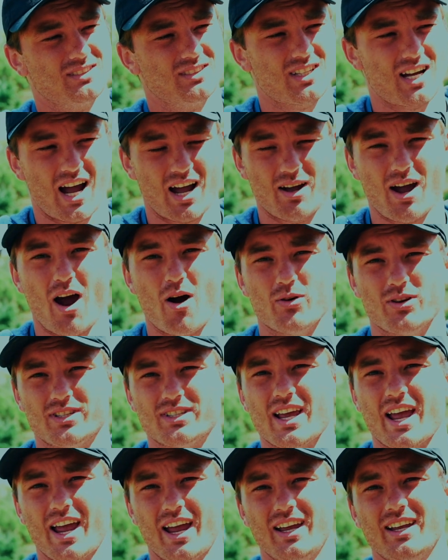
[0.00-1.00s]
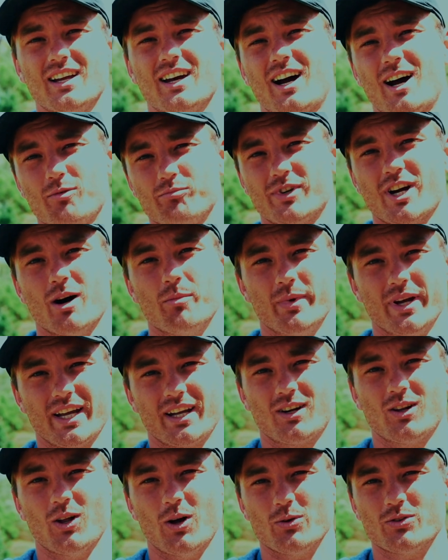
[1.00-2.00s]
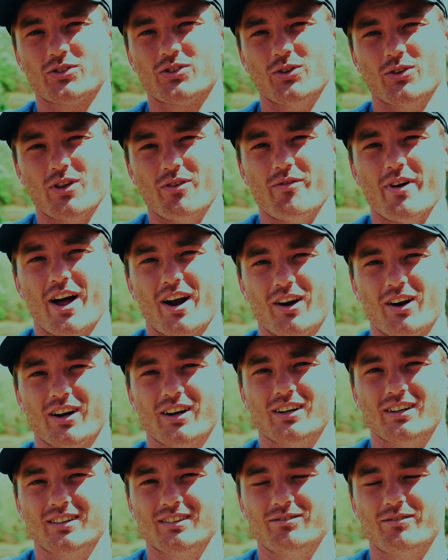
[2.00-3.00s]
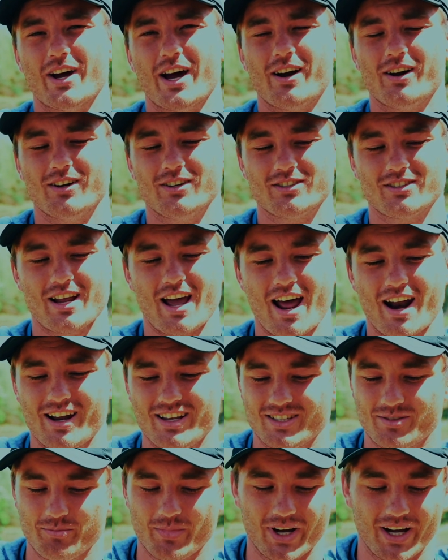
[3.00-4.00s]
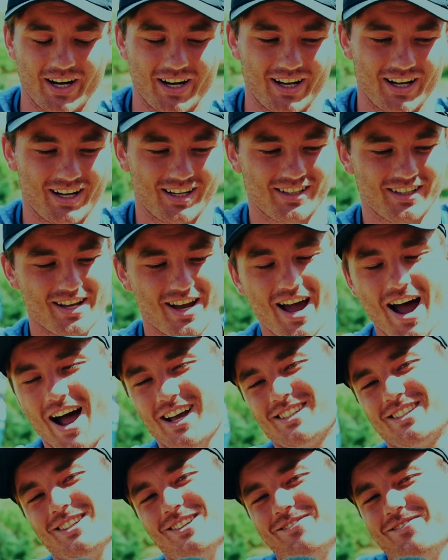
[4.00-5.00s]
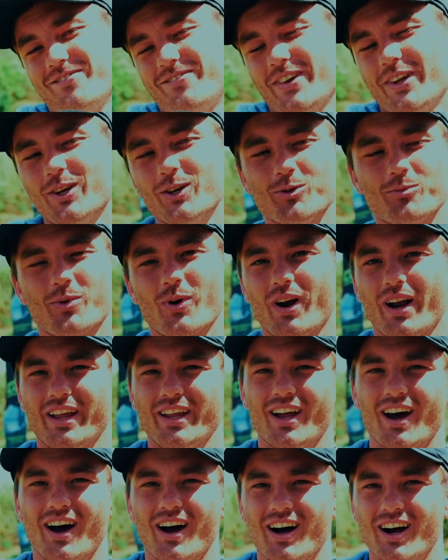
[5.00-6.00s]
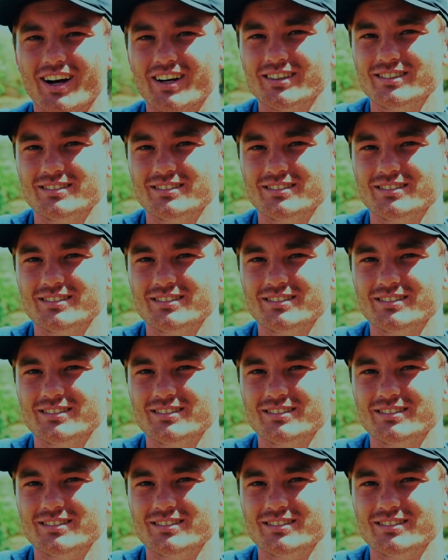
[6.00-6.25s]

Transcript: I would say I'm coming close to the veteran status, but I still feel pretty young.